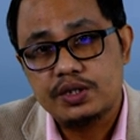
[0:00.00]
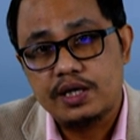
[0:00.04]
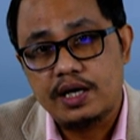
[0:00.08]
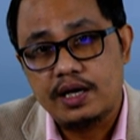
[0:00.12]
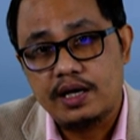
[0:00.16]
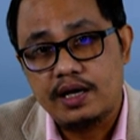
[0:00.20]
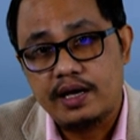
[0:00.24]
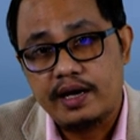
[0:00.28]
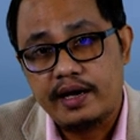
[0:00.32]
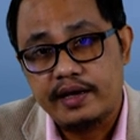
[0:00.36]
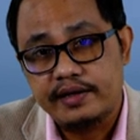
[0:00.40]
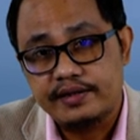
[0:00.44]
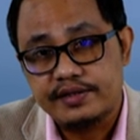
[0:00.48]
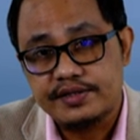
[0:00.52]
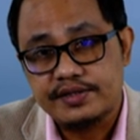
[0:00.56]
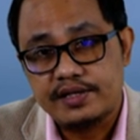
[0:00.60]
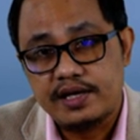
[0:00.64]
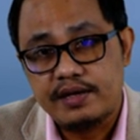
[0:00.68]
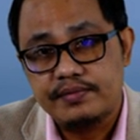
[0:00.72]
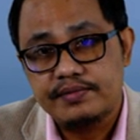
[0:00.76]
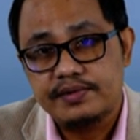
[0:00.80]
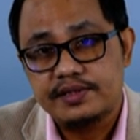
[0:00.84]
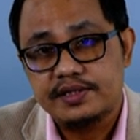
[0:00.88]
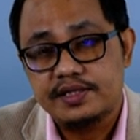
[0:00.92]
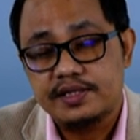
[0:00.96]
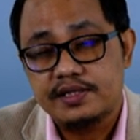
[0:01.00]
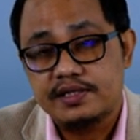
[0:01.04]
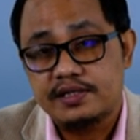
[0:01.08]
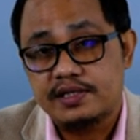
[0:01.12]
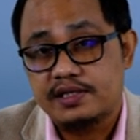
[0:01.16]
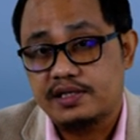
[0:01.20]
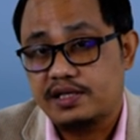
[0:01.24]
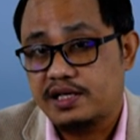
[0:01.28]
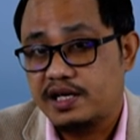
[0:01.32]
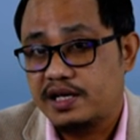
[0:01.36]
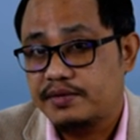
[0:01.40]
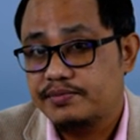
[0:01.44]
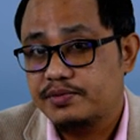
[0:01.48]
and services
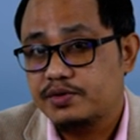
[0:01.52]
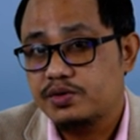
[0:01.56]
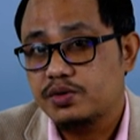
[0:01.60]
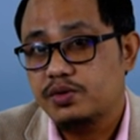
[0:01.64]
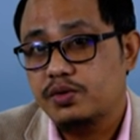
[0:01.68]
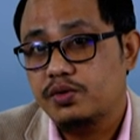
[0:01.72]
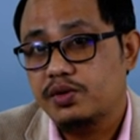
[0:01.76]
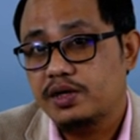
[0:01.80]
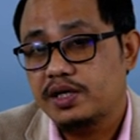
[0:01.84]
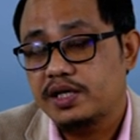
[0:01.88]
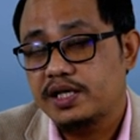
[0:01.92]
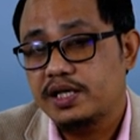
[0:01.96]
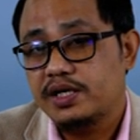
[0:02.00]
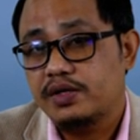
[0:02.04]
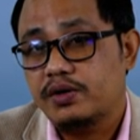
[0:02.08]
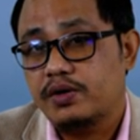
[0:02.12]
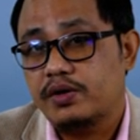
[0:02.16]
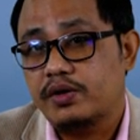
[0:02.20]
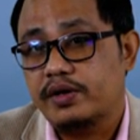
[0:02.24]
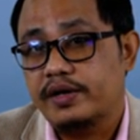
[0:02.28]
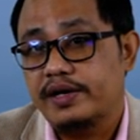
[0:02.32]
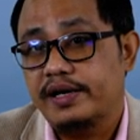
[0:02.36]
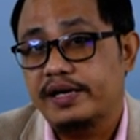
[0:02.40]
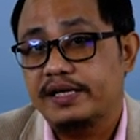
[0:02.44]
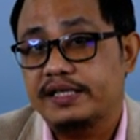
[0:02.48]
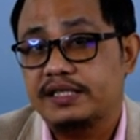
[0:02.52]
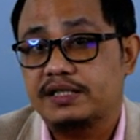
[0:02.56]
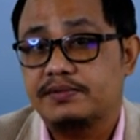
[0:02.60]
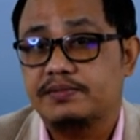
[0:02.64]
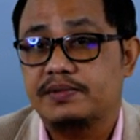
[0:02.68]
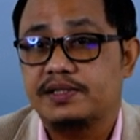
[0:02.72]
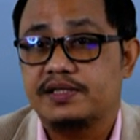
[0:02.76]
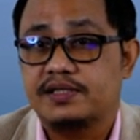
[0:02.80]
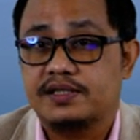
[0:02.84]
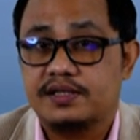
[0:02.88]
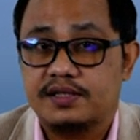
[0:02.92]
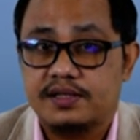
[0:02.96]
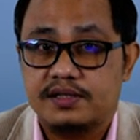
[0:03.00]
as absolutely or
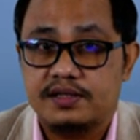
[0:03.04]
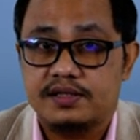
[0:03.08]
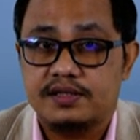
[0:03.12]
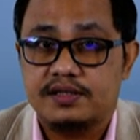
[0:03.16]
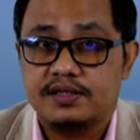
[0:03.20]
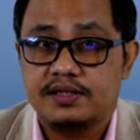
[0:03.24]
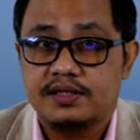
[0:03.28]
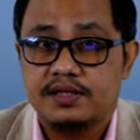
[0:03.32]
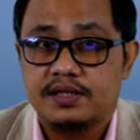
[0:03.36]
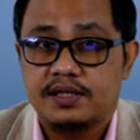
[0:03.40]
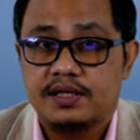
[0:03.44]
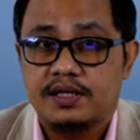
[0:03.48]
relatively scarce,